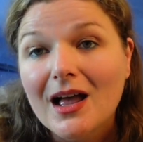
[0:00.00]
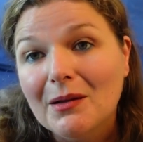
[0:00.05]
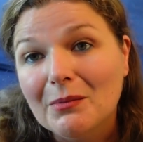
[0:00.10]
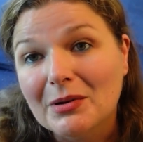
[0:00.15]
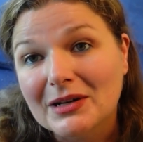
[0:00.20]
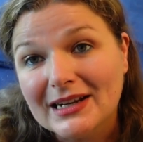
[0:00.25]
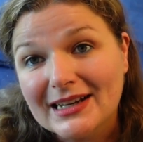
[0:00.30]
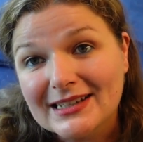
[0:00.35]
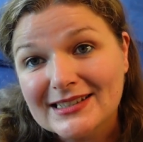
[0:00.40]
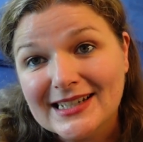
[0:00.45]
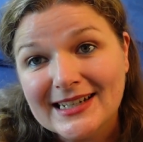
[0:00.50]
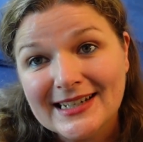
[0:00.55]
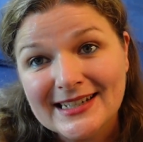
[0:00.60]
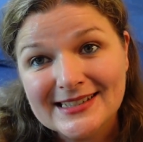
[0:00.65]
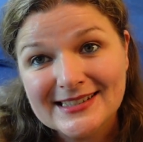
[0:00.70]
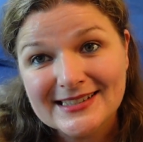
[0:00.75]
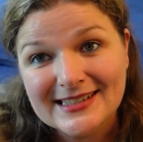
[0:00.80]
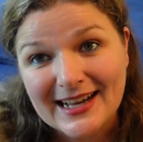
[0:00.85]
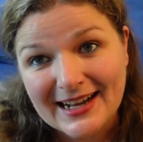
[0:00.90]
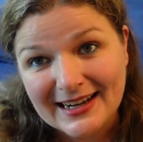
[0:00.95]
But as I
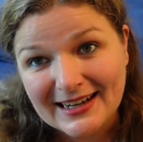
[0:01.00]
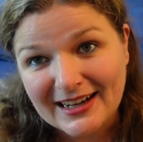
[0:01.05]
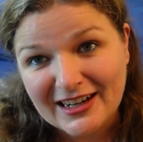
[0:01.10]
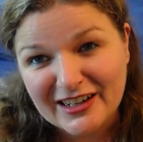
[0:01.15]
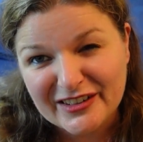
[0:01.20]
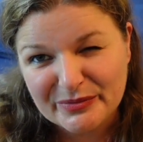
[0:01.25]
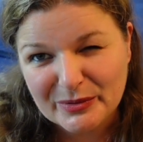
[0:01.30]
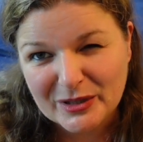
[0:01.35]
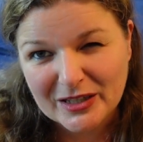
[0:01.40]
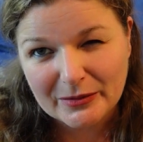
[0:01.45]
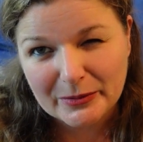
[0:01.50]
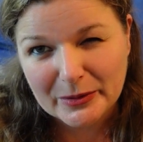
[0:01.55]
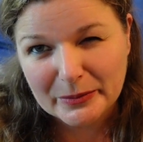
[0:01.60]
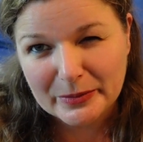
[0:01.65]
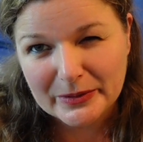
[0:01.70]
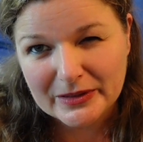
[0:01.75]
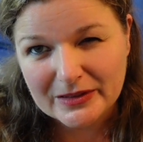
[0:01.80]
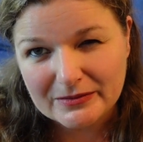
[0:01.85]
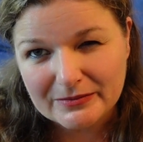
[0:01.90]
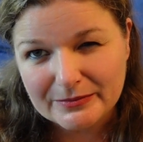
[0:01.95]
said, I've become a
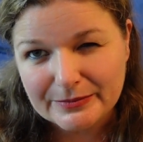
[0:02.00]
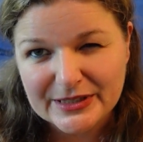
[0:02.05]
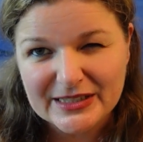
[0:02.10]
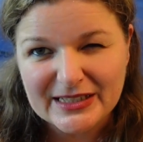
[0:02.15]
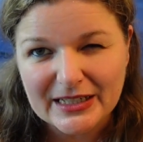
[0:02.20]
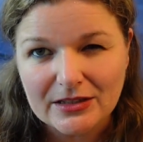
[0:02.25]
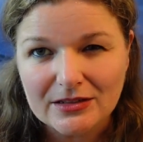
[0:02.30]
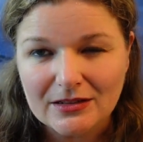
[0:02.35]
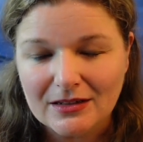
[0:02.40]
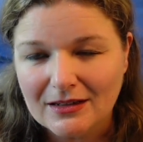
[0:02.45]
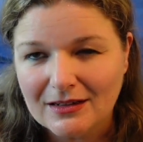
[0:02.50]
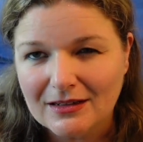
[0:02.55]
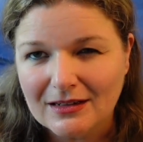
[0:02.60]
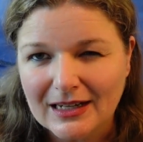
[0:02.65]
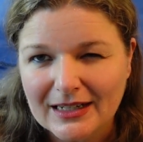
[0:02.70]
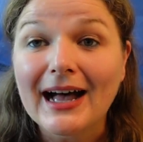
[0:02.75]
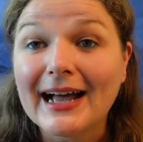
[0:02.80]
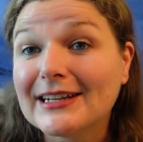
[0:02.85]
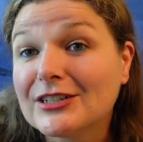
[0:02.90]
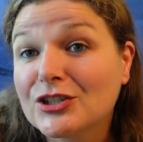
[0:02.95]
bit particular.
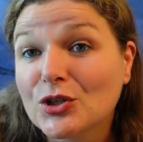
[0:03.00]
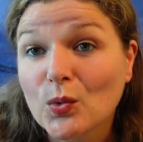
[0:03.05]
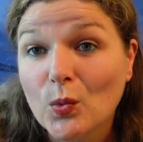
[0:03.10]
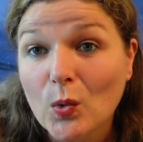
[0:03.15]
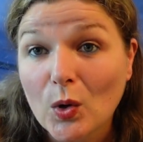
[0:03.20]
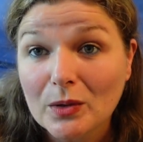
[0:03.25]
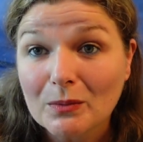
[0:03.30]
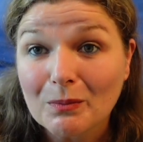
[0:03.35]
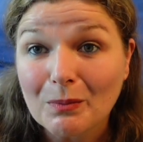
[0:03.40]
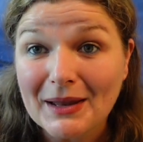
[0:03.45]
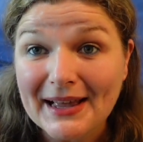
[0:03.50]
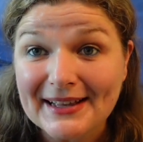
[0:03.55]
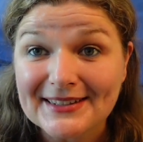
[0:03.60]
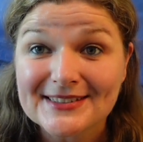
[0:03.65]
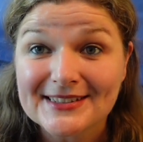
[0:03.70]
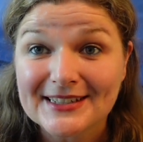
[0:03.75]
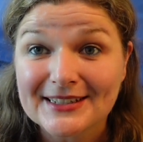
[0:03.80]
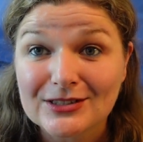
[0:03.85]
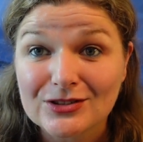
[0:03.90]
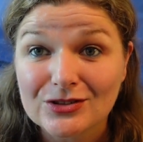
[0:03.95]
I don't want
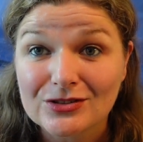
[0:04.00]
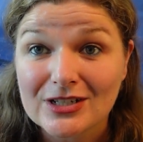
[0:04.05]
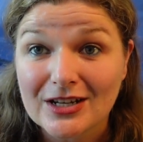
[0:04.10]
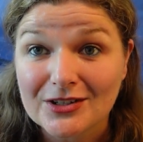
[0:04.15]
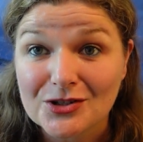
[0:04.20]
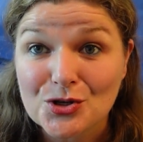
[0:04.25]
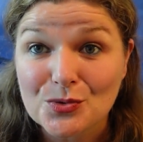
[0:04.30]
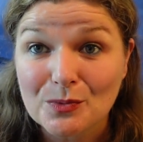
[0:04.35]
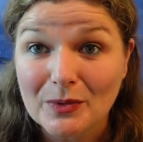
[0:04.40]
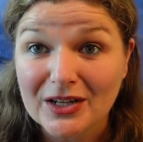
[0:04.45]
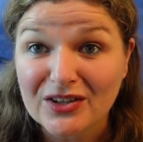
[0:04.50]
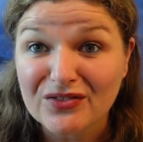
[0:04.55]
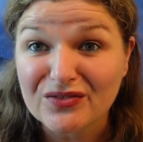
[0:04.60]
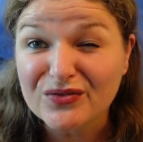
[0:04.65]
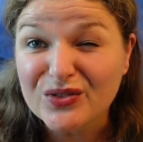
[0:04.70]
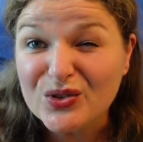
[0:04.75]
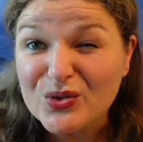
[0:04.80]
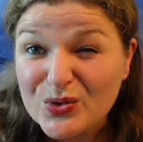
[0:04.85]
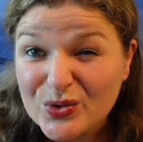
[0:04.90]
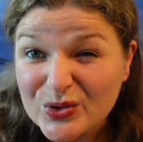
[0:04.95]
plastic to touch my
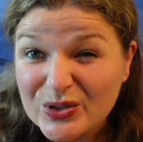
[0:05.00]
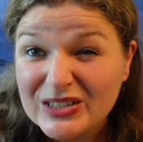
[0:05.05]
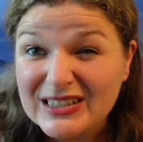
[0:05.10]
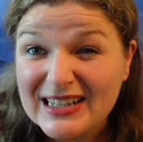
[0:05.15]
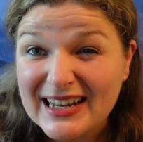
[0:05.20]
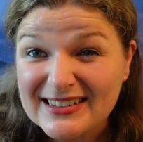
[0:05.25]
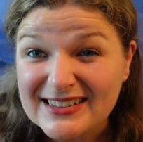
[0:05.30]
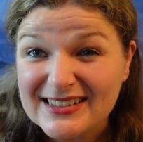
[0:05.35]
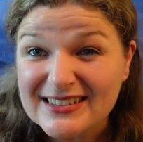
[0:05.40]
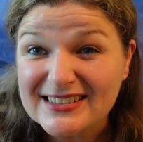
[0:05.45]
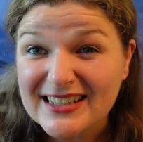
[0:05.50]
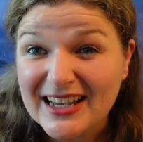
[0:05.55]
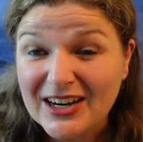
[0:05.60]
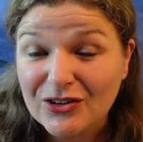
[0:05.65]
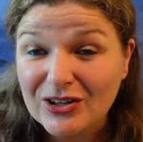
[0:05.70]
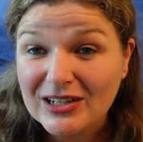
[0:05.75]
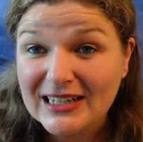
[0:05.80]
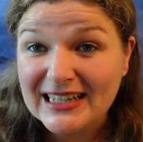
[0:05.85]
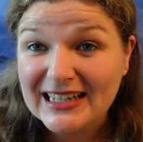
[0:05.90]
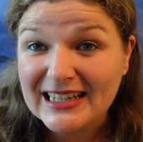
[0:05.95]
food
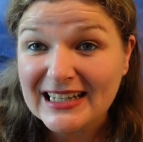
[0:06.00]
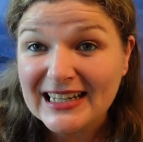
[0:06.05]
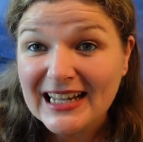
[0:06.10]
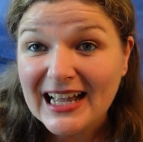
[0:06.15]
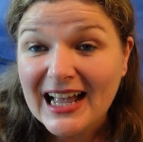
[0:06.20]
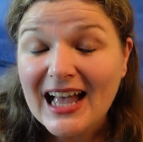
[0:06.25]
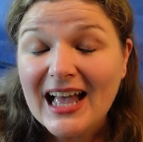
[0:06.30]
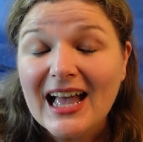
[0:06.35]
necessarily.